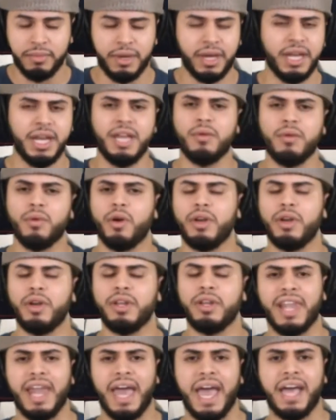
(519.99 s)
Man, he won't
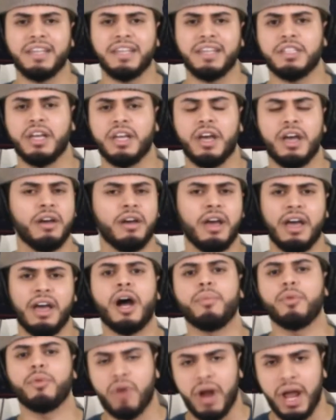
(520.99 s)
even last
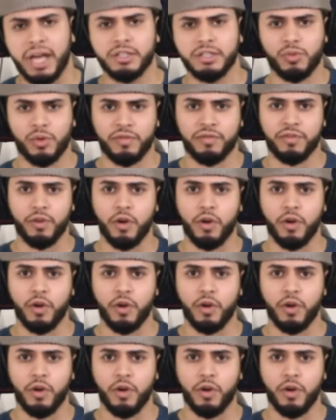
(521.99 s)
a couple rounds